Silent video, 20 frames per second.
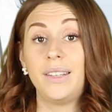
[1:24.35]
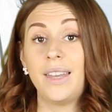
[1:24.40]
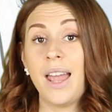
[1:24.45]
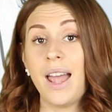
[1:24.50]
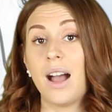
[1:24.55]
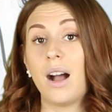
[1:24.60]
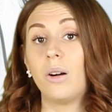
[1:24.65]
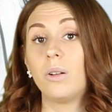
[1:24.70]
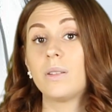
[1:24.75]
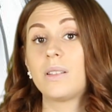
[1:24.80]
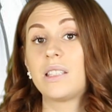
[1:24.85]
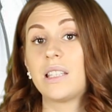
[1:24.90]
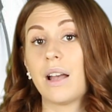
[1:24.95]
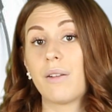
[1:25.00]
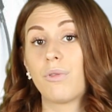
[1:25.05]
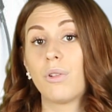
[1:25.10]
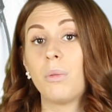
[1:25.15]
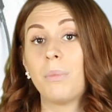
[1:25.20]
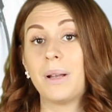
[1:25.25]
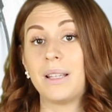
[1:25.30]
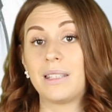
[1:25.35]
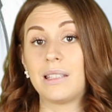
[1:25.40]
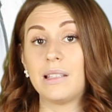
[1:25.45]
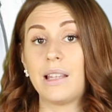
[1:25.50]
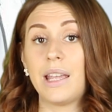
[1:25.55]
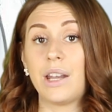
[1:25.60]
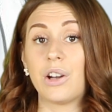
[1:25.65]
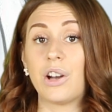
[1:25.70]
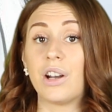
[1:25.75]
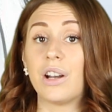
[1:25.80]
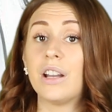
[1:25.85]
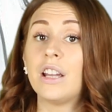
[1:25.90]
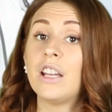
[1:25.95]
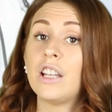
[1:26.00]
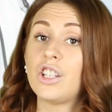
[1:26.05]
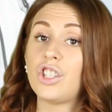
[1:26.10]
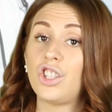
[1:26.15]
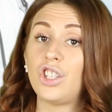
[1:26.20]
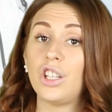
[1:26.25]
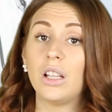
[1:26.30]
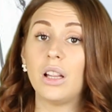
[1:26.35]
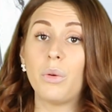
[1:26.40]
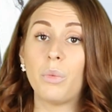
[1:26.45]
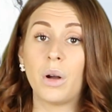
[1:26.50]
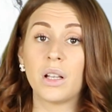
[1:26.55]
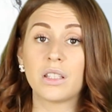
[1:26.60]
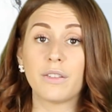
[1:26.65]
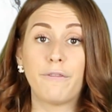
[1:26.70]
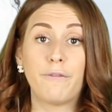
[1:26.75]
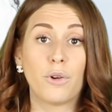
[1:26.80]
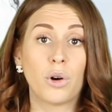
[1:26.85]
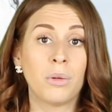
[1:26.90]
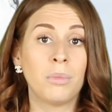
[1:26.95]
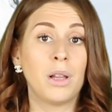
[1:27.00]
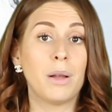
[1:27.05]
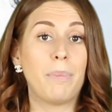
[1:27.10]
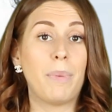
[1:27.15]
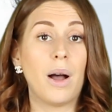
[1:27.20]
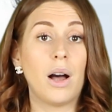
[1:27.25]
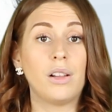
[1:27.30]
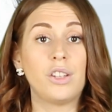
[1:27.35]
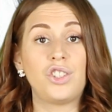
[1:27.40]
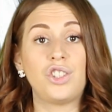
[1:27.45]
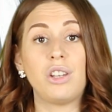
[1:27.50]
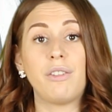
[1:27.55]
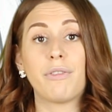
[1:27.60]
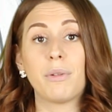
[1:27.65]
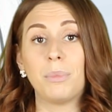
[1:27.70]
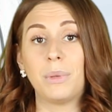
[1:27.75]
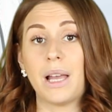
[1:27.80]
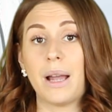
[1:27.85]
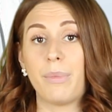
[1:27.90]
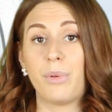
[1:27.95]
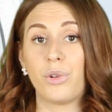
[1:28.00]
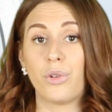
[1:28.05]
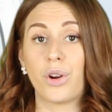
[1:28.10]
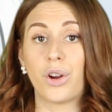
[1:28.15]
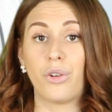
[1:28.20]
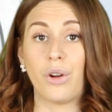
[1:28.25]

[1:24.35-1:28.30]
Now, several months later, Sheila wants a formal apology from Labrador